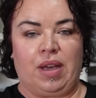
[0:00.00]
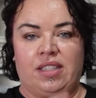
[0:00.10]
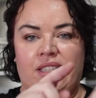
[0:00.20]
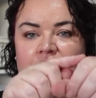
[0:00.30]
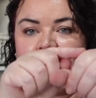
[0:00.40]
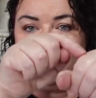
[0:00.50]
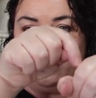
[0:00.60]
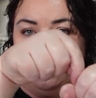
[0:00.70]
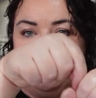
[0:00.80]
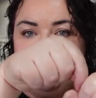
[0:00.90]
basically
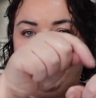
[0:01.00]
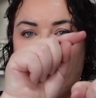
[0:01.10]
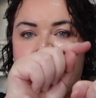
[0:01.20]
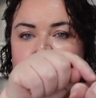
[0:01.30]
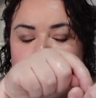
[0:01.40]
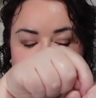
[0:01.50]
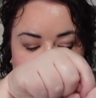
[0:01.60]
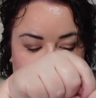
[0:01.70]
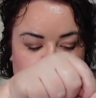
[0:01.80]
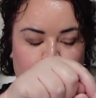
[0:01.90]
sort of dip your nail into the